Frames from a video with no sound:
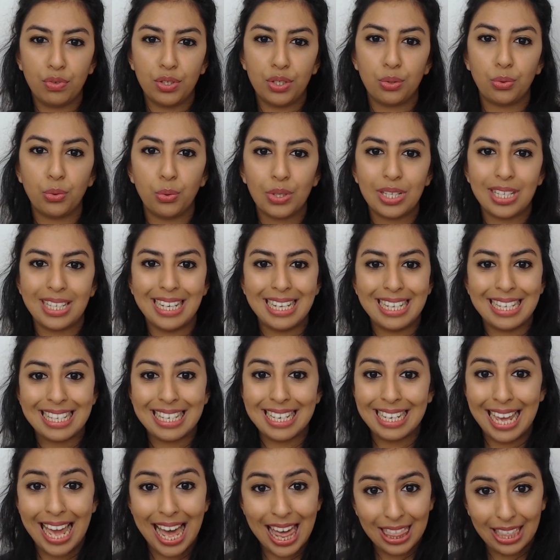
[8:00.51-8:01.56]
resources
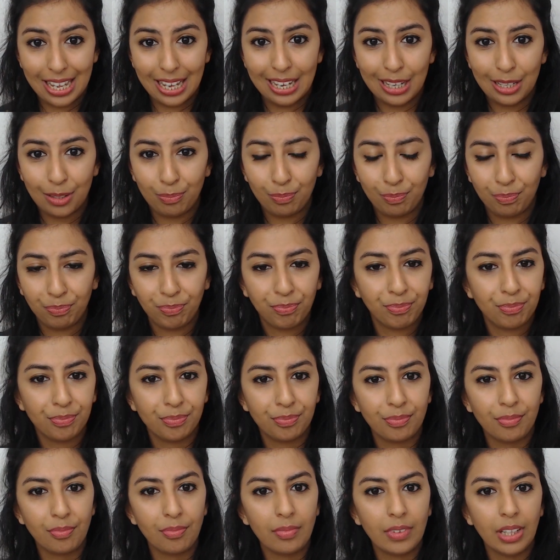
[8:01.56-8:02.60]
together.
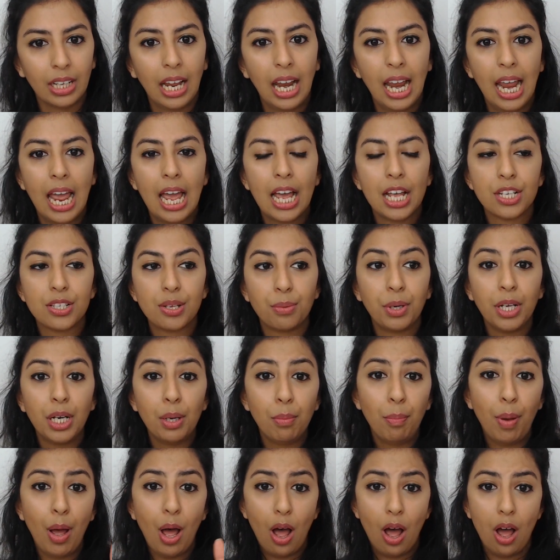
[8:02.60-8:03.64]
So I'm going
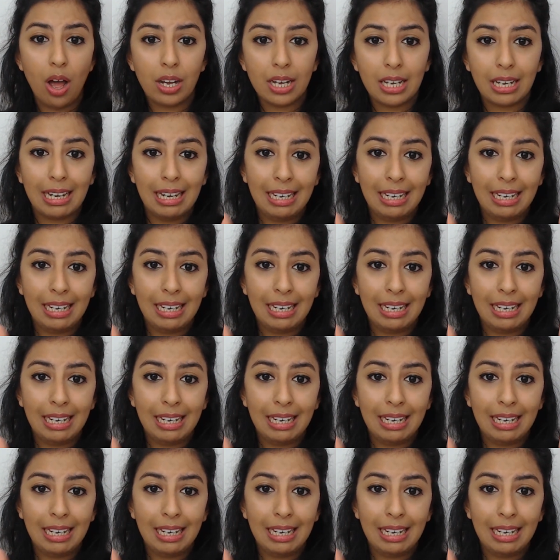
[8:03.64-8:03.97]
to park